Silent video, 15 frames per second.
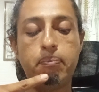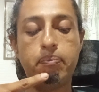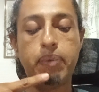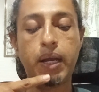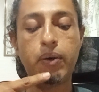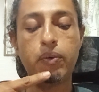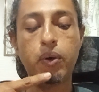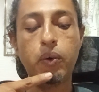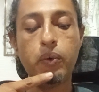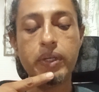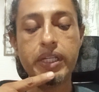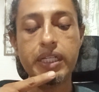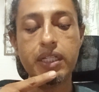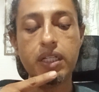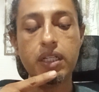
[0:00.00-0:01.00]

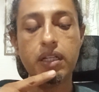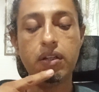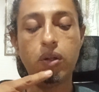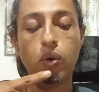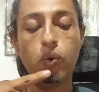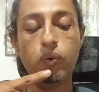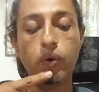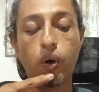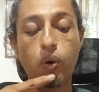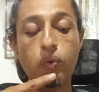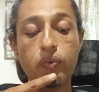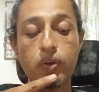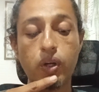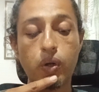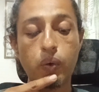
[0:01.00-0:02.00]
baronial
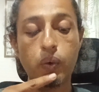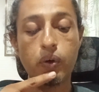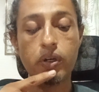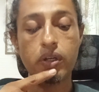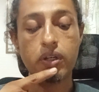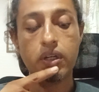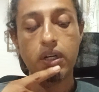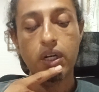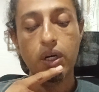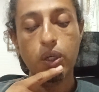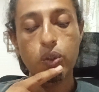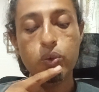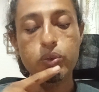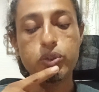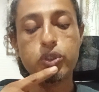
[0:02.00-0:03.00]
overlord
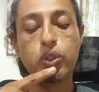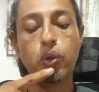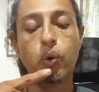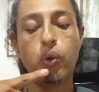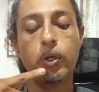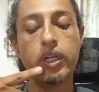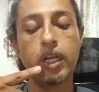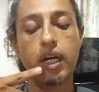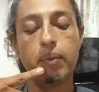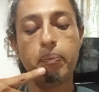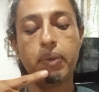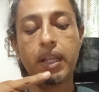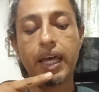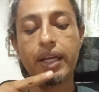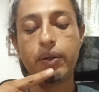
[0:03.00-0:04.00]
whose court
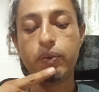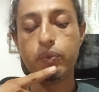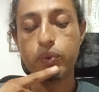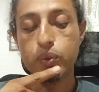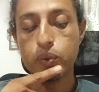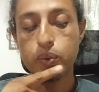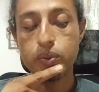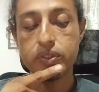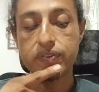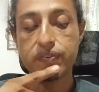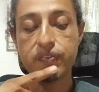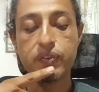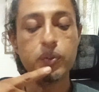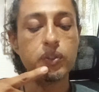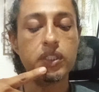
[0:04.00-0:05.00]
applied rules of
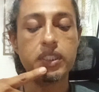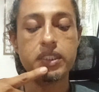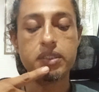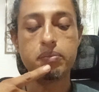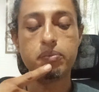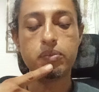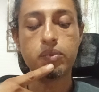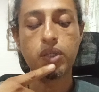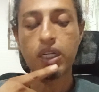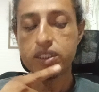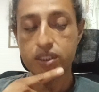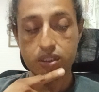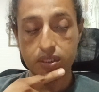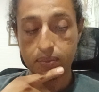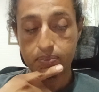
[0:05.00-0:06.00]
feudalism
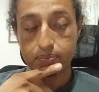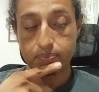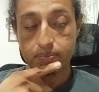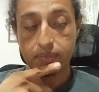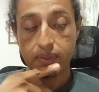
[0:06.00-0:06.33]
custom.